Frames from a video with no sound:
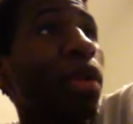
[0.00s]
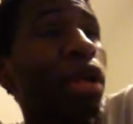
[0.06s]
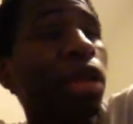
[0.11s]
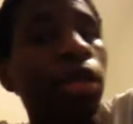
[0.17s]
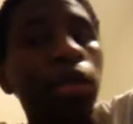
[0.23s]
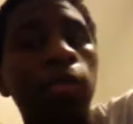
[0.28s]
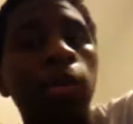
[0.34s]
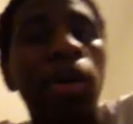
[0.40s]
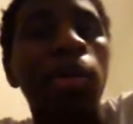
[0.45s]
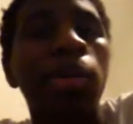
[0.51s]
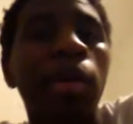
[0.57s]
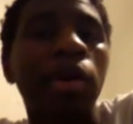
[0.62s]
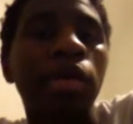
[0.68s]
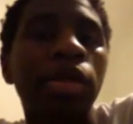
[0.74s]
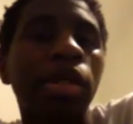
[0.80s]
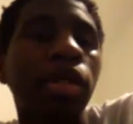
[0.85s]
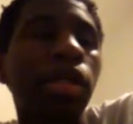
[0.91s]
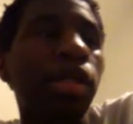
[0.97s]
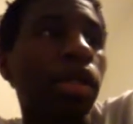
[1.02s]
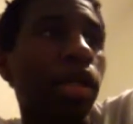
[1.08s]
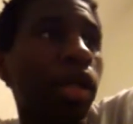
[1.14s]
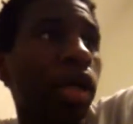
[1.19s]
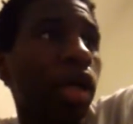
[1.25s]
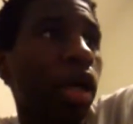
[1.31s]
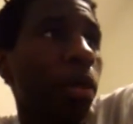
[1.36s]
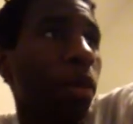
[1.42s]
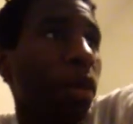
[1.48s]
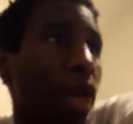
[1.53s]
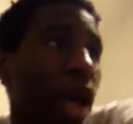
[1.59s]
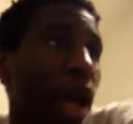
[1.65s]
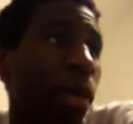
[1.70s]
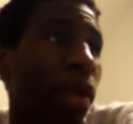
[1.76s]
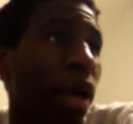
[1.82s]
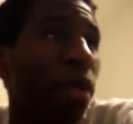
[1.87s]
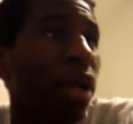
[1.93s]
I mean just one person. But
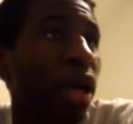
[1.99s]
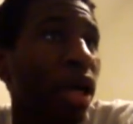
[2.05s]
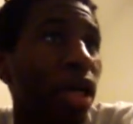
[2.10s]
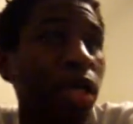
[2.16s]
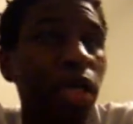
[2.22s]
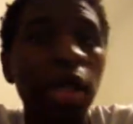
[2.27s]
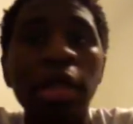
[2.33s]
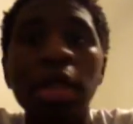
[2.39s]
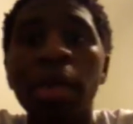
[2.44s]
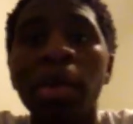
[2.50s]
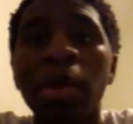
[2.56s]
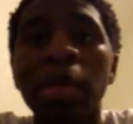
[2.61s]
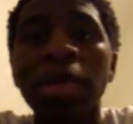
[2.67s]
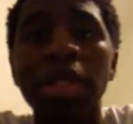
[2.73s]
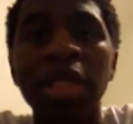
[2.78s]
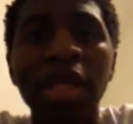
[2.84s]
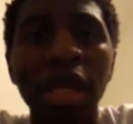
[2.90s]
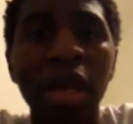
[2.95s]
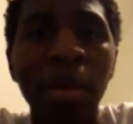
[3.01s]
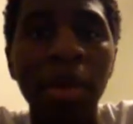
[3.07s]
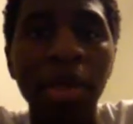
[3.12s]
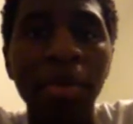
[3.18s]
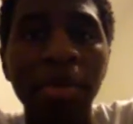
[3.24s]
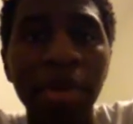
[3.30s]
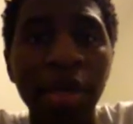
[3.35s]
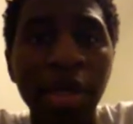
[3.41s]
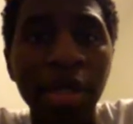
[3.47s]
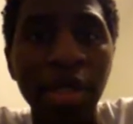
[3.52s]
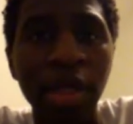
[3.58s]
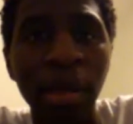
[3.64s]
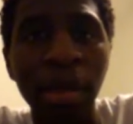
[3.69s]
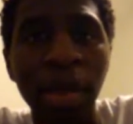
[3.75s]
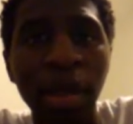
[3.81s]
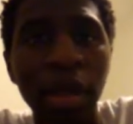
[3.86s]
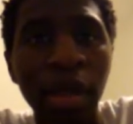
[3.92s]
I'm not going to say that person's name is because,